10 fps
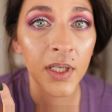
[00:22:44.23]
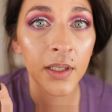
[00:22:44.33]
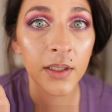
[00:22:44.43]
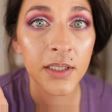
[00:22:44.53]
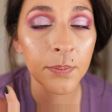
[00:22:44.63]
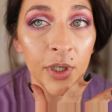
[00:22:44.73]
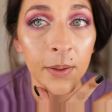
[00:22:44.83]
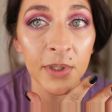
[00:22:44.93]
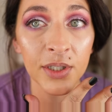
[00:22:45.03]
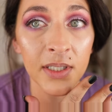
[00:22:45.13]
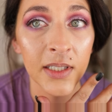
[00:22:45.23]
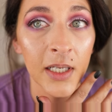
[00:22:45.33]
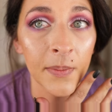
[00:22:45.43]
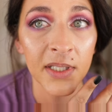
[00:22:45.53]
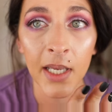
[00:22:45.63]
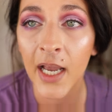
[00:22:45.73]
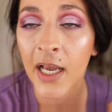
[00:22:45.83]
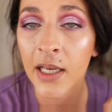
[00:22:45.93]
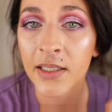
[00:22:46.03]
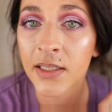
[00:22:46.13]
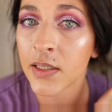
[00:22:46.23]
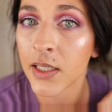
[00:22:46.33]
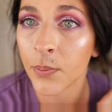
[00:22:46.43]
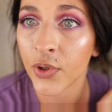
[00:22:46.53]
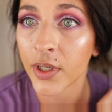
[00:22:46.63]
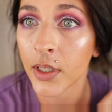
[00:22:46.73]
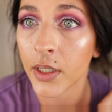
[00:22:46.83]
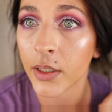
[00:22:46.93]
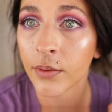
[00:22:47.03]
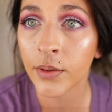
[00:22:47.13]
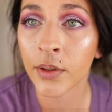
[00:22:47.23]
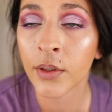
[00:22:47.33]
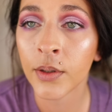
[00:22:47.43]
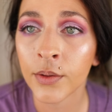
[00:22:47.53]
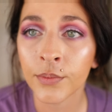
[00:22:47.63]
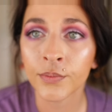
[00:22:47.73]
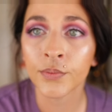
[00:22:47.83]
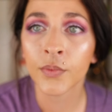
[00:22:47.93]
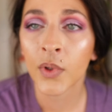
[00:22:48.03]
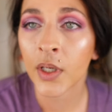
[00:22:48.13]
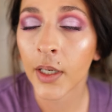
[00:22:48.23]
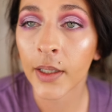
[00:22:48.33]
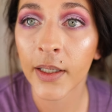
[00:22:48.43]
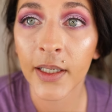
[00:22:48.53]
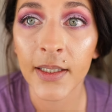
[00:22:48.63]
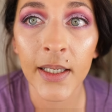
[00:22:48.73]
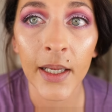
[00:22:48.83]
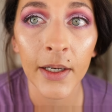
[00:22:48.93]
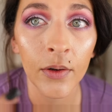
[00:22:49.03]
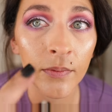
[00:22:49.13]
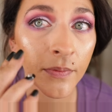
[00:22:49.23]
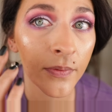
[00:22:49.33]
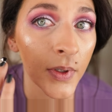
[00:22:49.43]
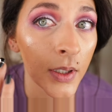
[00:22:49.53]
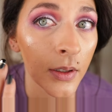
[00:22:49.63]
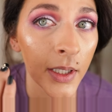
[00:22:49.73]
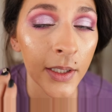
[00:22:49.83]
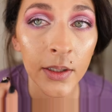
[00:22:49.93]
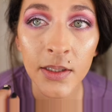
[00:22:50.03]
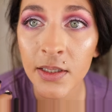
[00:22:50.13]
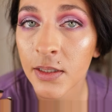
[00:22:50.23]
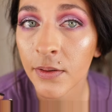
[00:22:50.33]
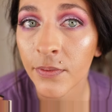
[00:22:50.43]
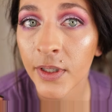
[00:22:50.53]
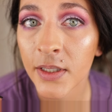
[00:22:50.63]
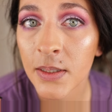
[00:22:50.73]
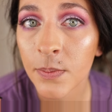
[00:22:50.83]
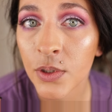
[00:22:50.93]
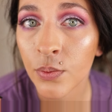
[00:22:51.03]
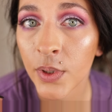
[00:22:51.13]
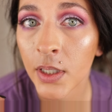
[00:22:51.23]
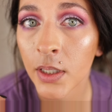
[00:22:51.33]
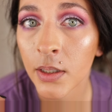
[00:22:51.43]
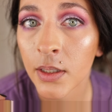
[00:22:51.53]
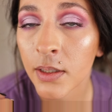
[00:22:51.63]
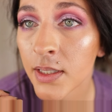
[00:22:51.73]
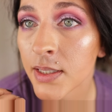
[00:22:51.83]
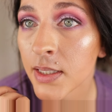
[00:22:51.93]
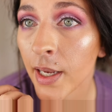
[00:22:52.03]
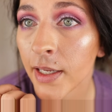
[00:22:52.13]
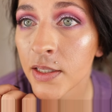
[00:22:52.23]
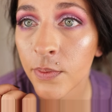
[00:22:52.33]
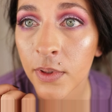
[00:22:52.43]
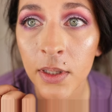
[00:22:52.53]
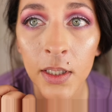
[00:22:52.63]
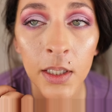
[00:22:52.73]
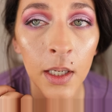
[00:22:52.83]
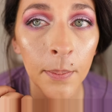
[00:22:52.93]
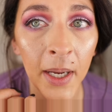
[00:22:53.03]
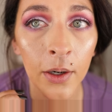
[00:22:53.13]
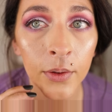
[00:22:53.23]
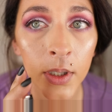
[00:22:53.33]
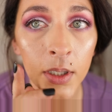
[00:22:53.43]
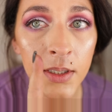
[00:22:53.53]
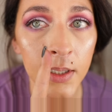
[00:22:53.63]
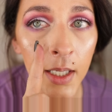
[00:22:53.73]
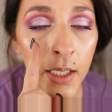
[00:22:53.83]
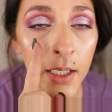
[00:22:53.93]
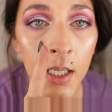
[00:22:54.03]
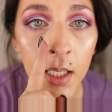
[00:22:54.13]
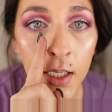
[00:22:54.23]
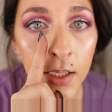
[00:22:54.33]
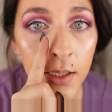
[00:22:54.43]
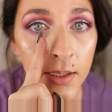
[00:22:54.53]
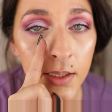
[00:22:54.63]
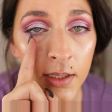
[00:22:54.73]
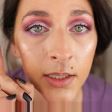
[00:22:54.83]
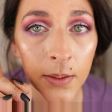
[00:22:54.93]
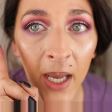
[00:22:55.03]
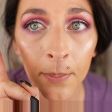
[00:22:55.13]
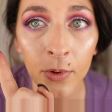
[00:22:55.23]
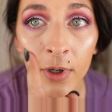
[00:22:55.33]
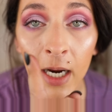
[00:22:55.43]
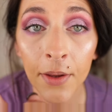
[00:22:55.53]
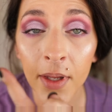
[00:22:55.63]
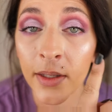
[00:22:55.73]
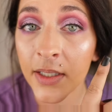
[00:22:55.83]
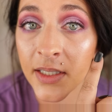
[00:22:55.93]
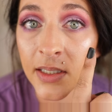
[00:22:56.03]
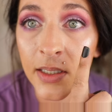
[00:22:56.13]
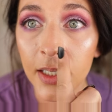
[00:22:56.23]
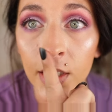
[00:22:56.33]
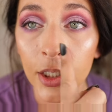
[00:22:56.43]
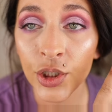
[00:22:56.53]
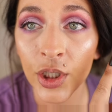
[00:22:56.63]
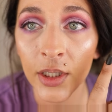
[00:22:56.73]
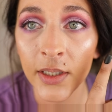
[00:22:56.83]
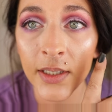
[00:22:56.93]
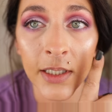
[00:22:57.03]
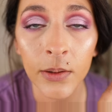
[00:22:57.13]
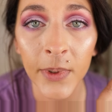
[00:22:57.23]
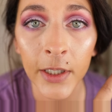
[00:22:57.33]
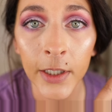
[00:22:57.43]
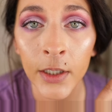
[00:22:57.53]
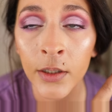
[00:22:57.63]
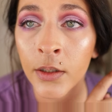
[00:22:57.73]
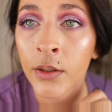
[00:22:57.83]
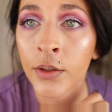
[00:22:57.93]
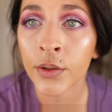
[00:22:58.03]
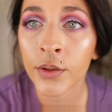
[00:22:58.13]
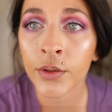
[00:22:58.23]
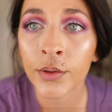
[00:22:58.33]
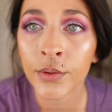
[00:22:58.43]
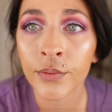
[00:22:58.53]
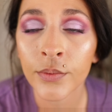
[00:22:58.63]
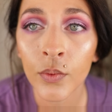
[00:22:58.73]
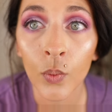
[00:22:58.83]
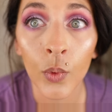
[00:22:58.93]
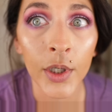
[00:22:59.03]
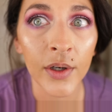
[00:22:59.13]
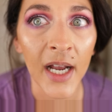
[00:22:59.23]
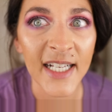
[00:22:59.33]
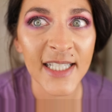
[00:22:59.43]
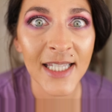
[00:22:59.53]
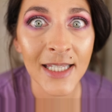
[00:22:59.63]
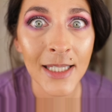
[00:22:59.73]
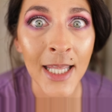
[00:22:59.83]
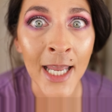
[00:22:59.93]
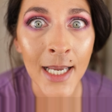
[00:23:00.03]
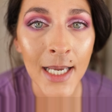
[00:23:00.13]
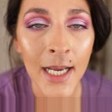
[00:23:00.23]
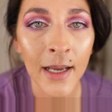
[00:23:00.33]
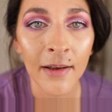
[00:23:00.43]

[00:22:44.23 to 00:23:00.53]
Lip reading: It looks pretty much the same as it has since I put it on. And like I said, I don't feel like there's a difference between the sides with the powders. Again, this is the Pat McGrath and this is the Charlotte Tilbury. What do you guys think?